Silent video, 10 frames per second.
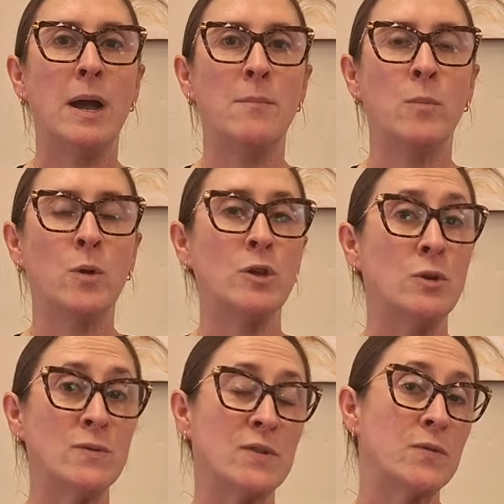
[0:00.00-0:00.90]
more
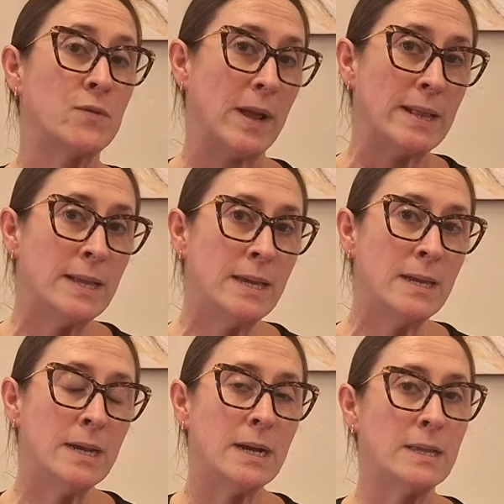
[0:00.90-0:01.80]
user-friendly,
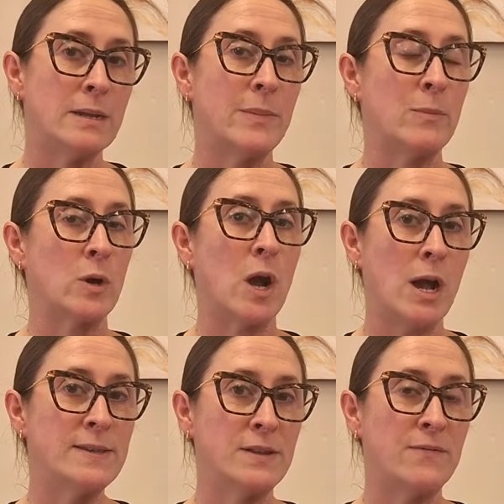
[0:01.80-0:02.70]
a little bit more
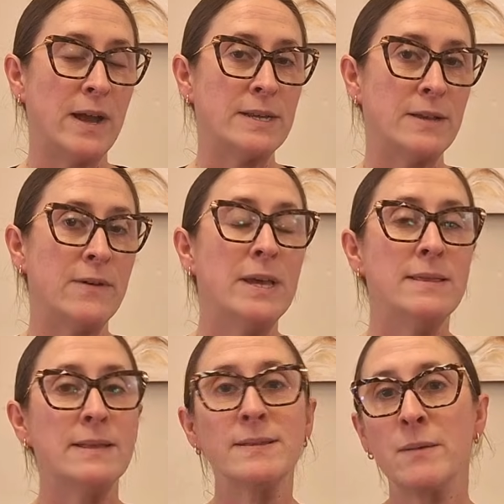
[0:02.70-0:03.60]
cost-effective
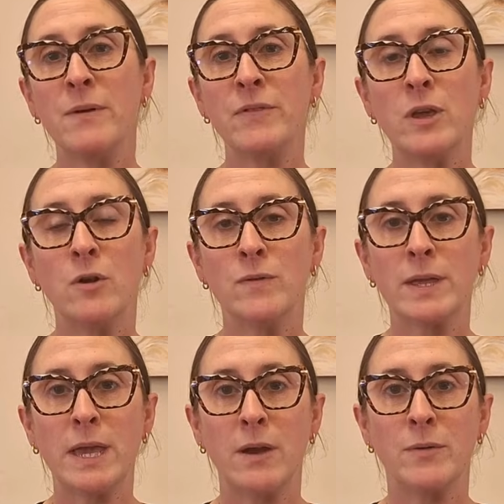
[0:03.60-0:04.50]
than some of the
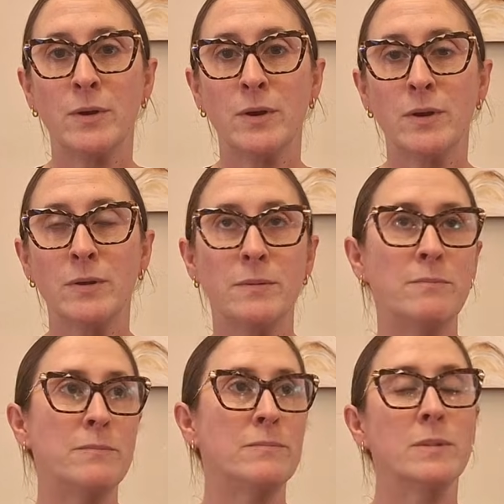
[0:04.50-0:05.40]
over-the-counter
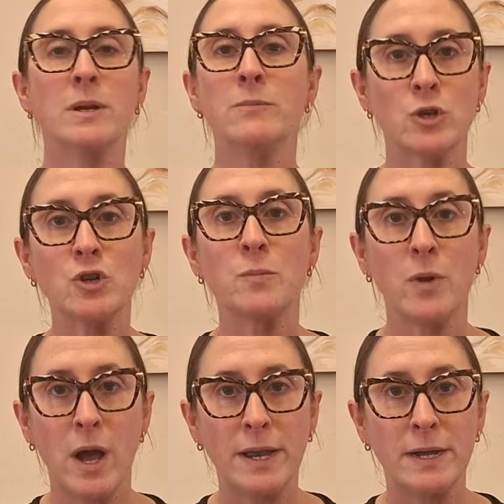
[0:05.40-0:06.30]
commercial
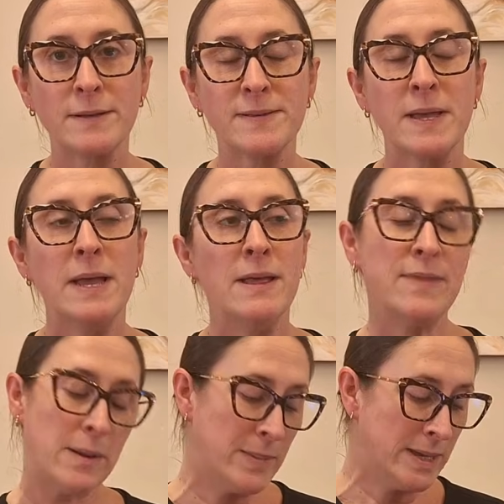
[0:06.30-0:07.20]
products.
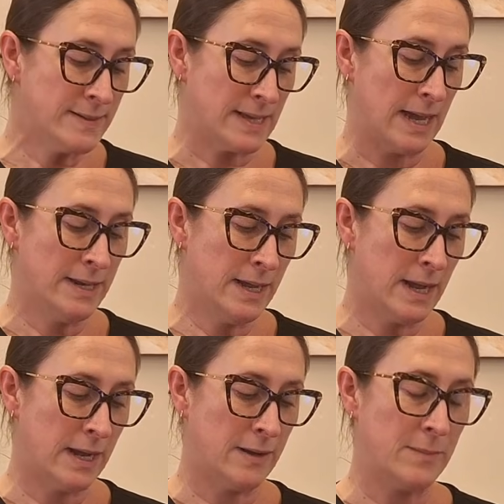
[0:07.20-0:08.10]
That being said,
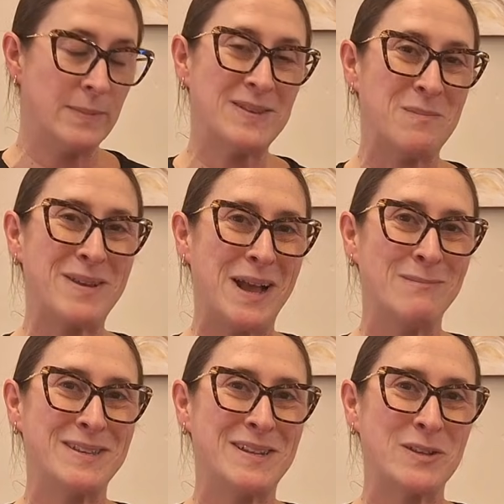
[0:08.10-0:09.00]

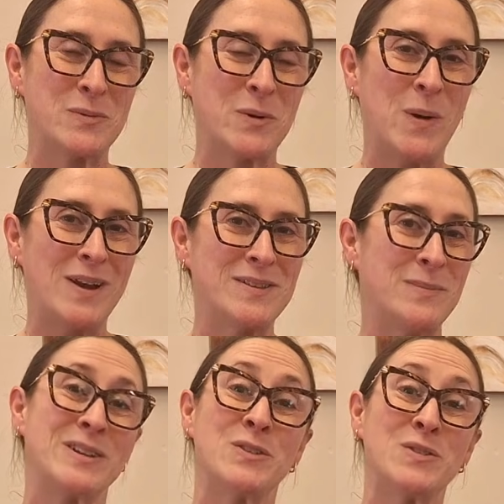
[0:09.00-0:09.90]
sometimes it does require some
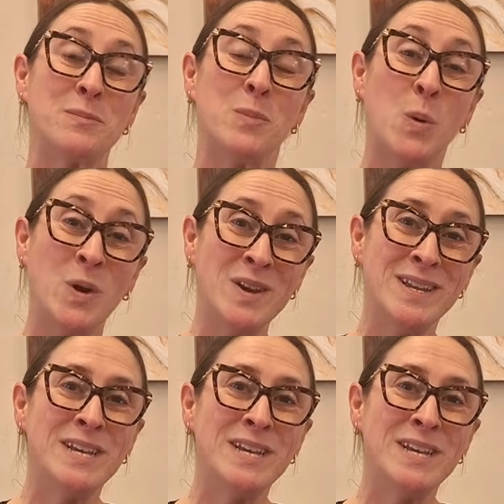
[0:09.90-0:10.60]
extra support